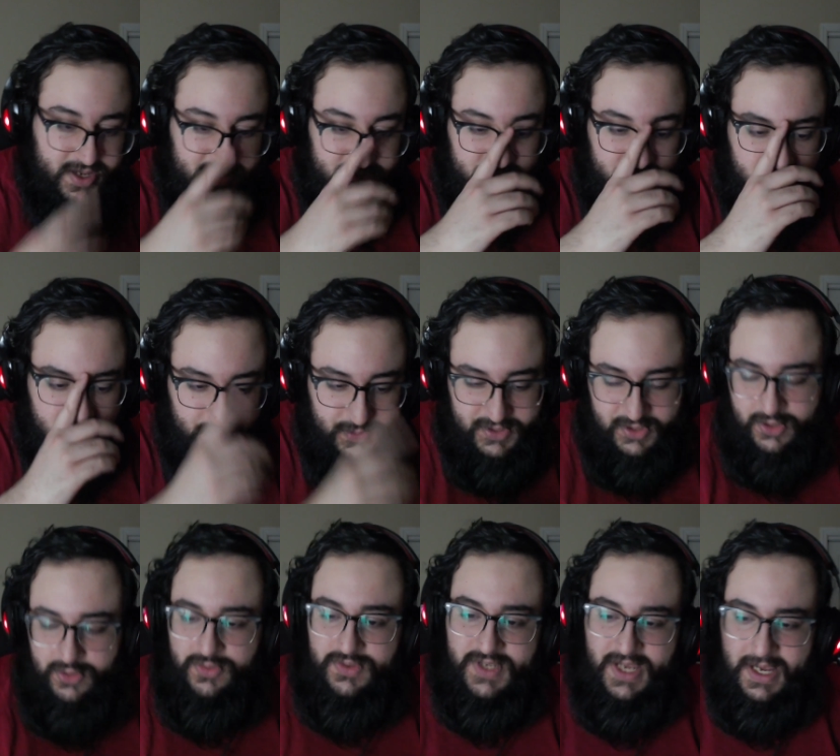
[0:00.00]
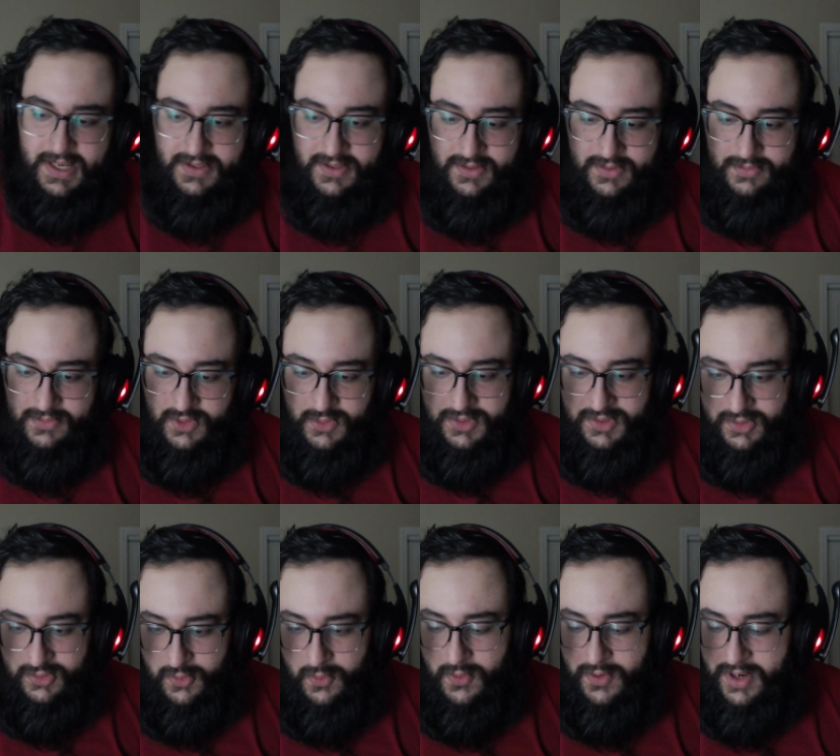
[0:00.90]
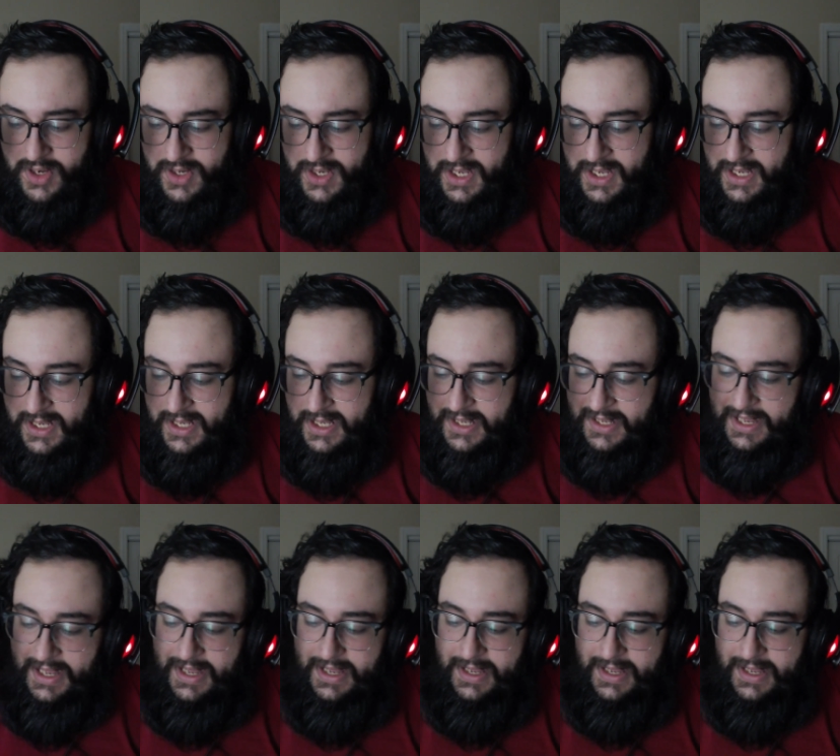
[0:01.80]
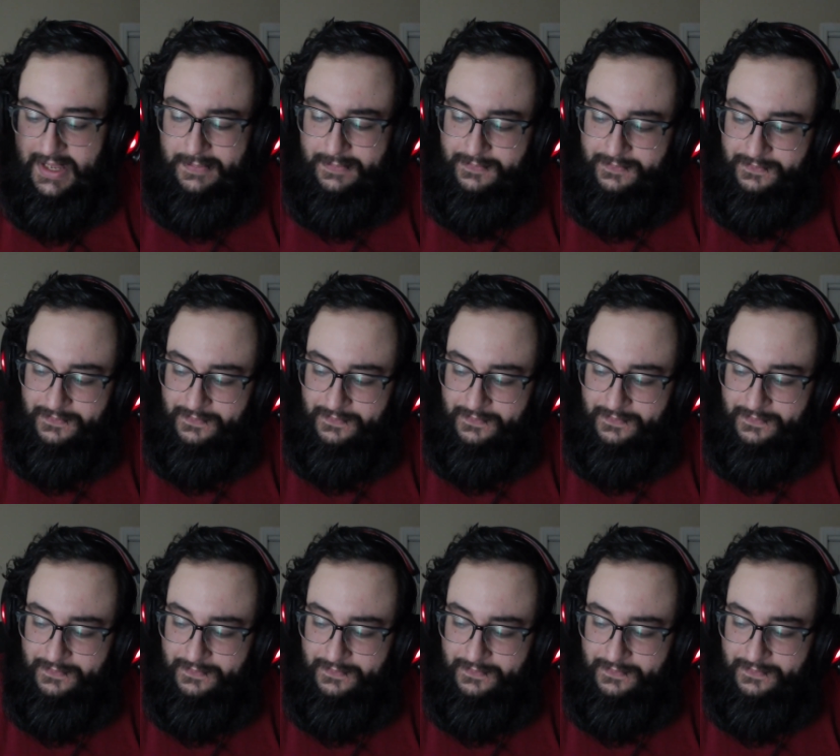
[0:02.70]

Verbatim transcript: Because there's always two sides to a story. Um,